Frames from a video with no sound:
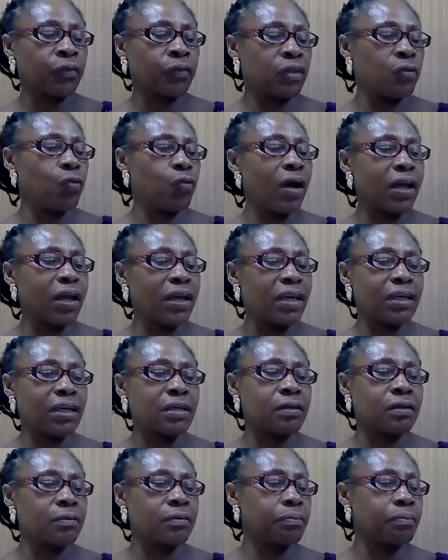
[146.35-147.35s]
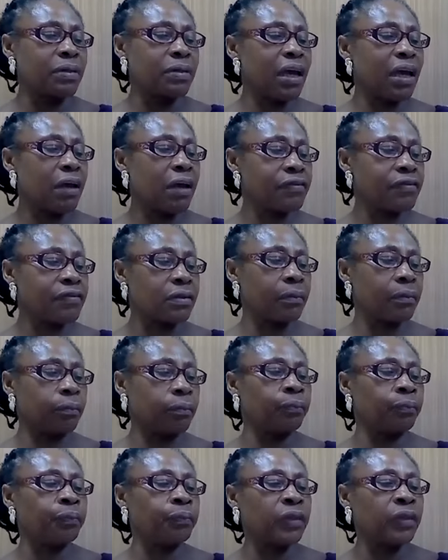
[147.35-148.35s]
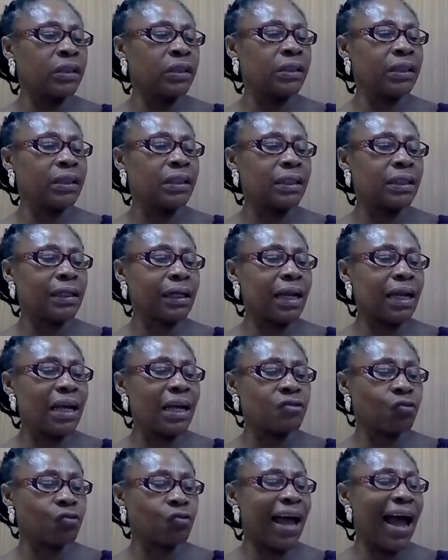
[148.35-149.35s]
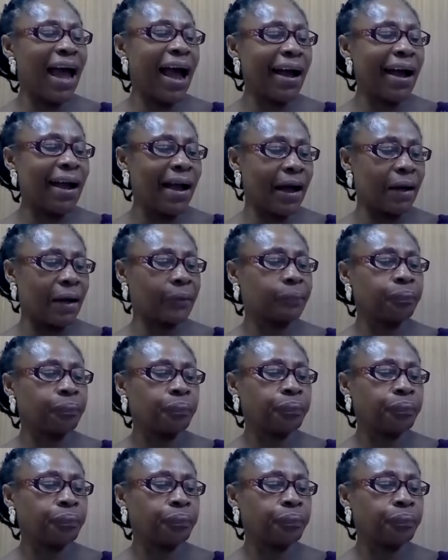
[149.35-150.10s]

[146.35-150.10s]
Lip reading: the way he behaves in the class, with anger.